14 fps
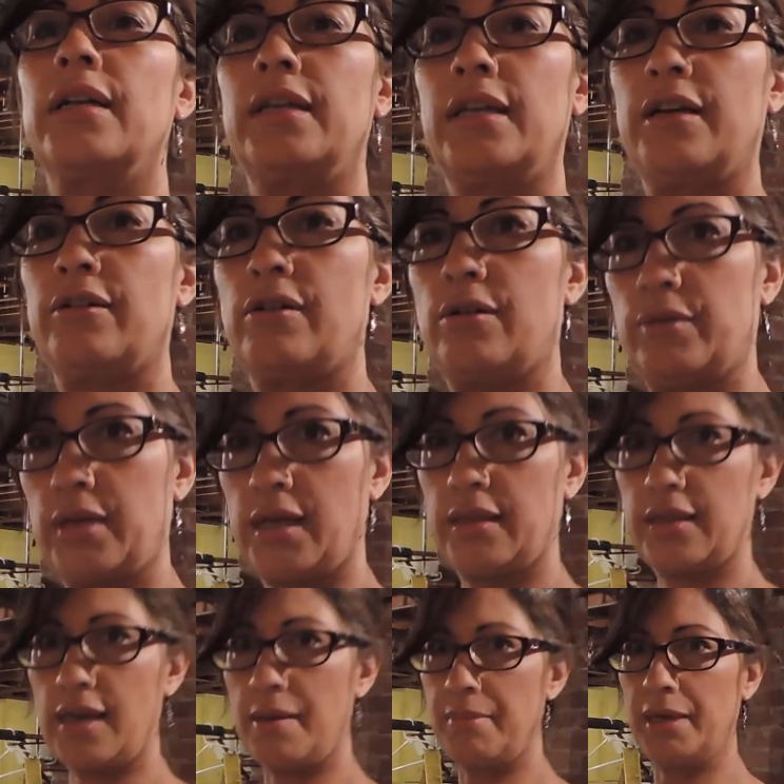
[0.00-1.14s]
on here. Okay,
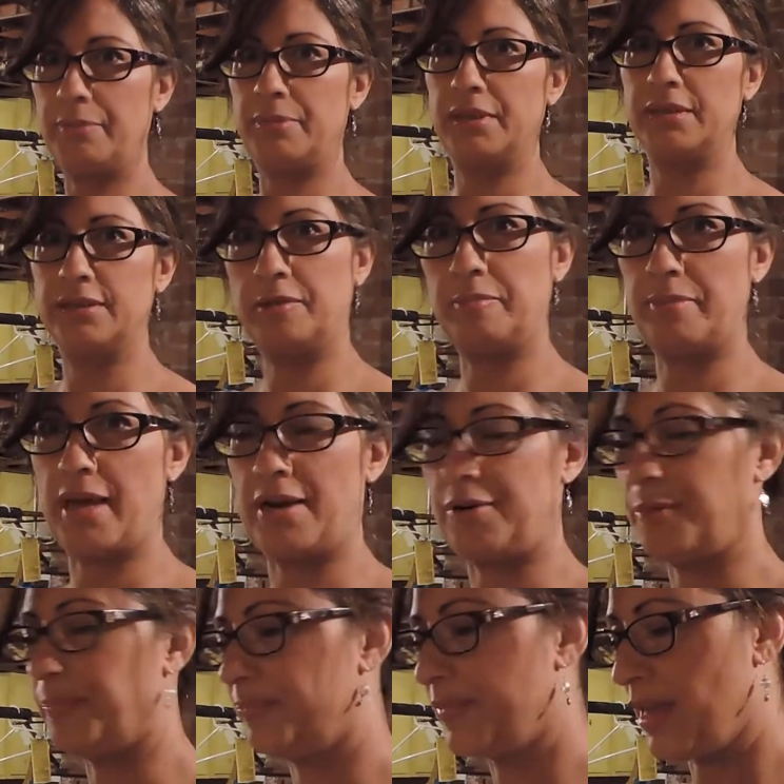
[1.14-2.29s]
that might be a little better.
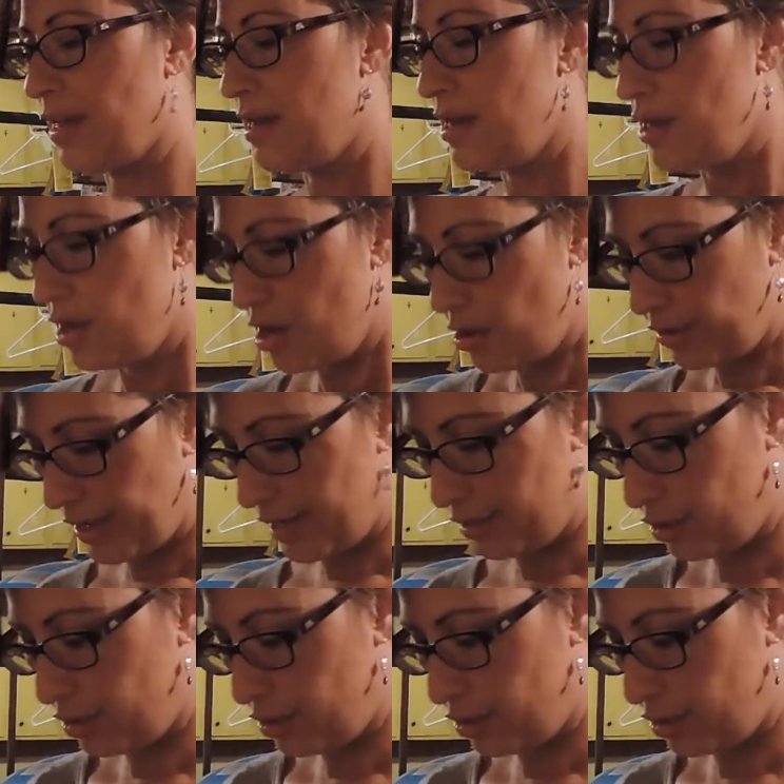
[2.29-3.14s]
Okay,